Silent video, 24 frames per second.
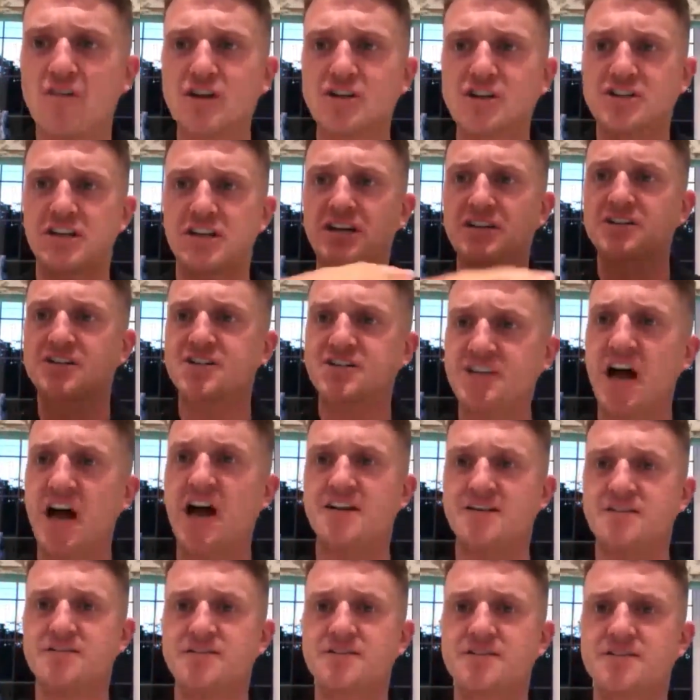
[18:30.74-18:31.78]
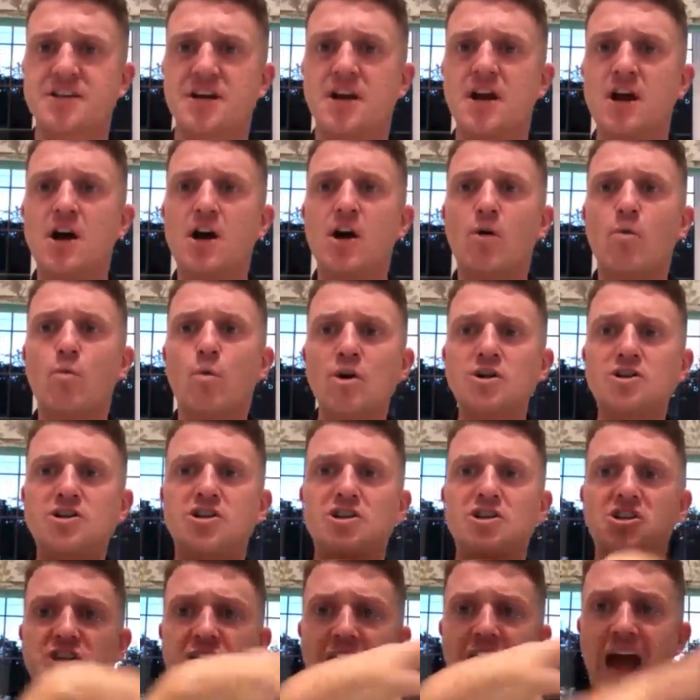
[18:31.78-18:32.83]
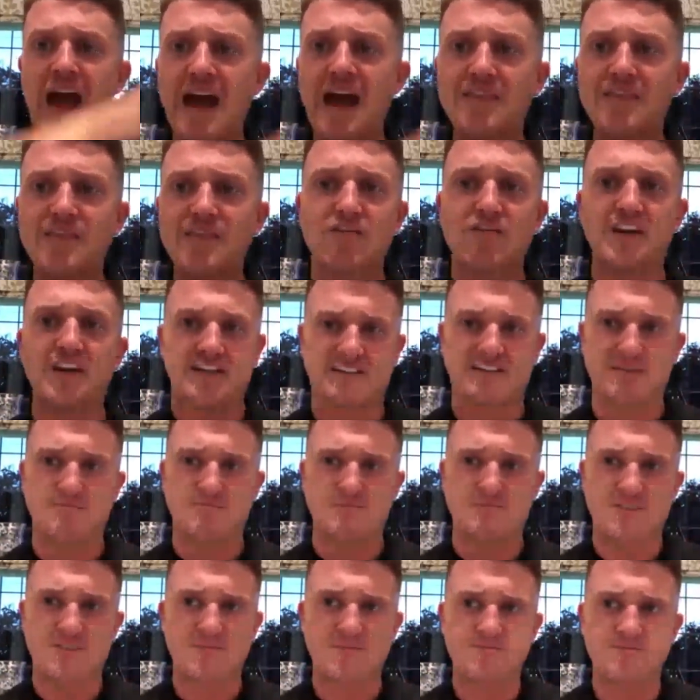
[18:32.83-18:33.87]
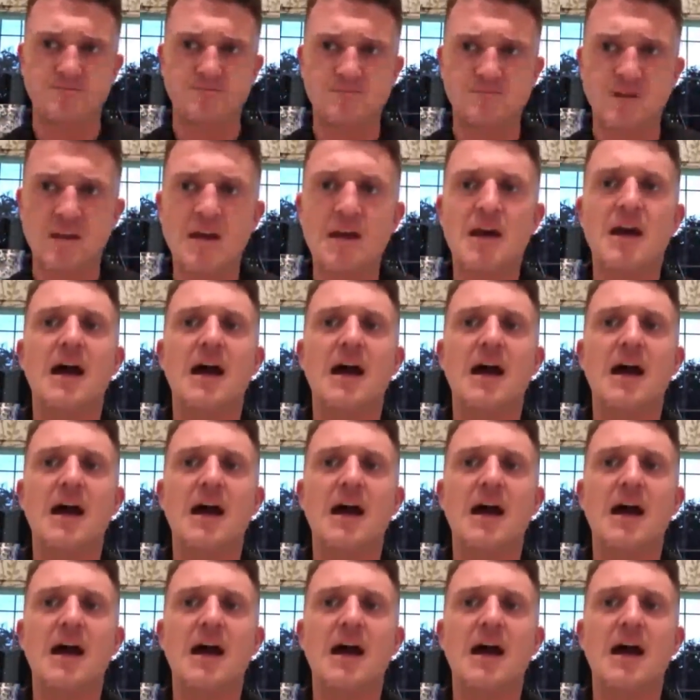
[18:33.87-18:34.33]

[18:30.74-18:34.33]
fathers, and sons would share the victims,